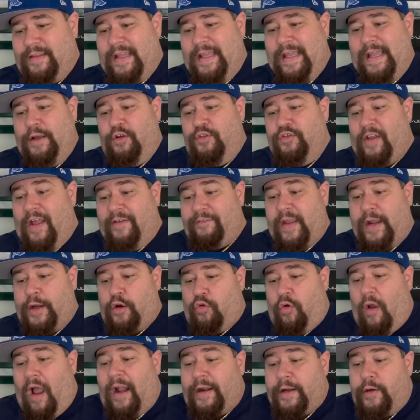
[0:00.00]
The Eagles have a
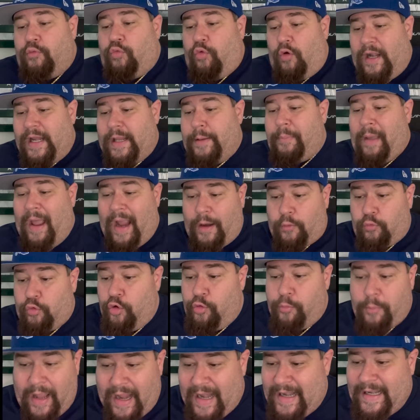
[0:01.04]
crowded running back
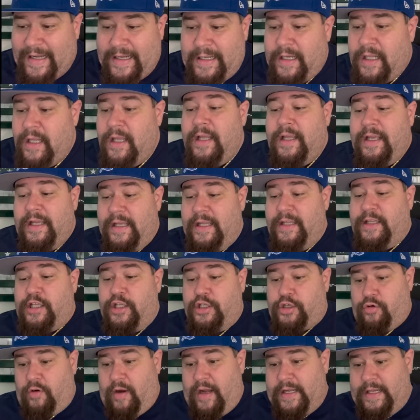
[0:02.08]
room headed into
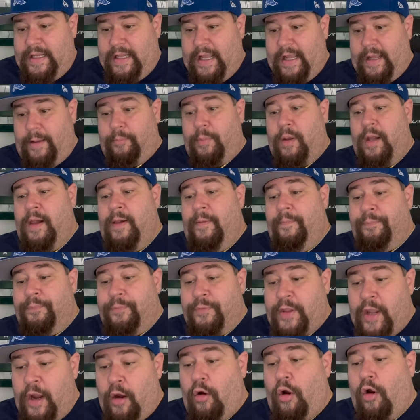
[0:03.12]
training camp.
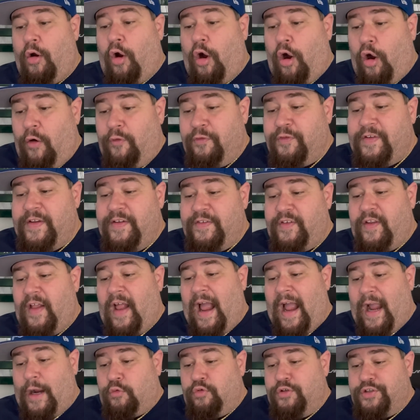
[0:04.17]
There are off-season
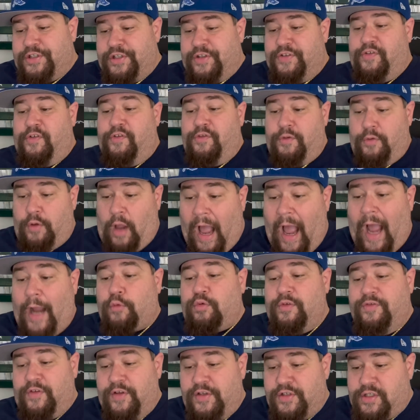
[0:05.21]

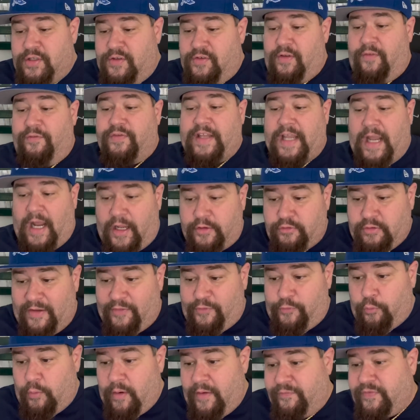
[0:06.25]
acquisitions of DeAndre
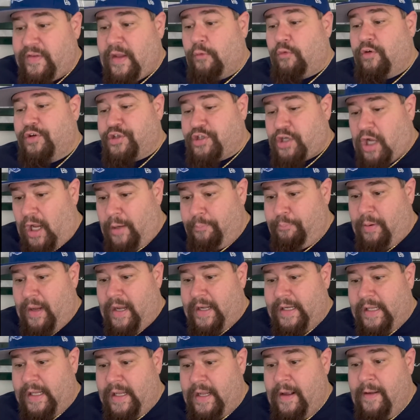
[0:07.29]
Swift and Rashad
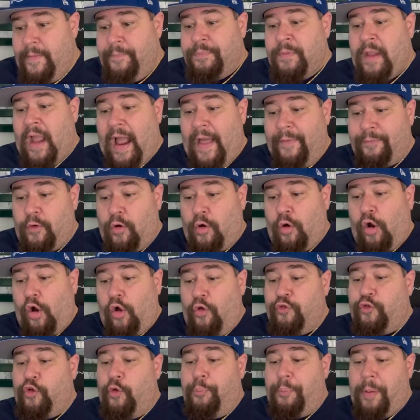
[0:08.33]
Penny, and there are
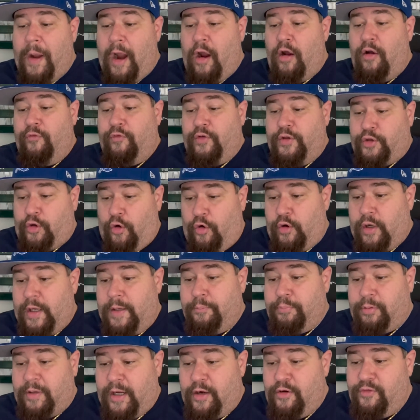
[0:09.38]
also a pair of returning
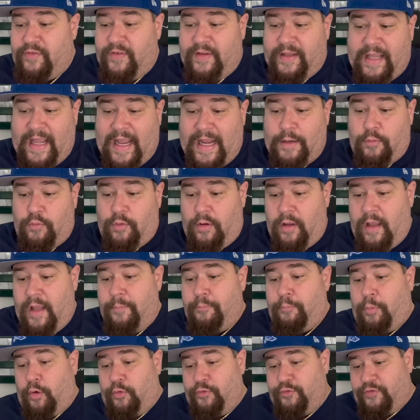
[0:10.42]
players in Gainwell
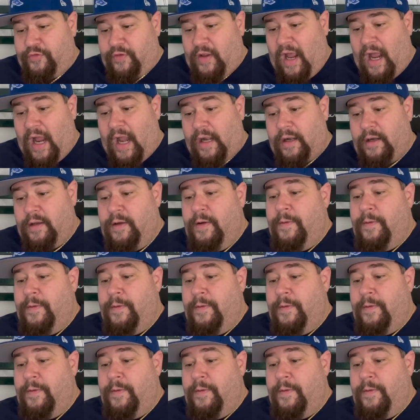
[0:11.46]
and Ball Scott.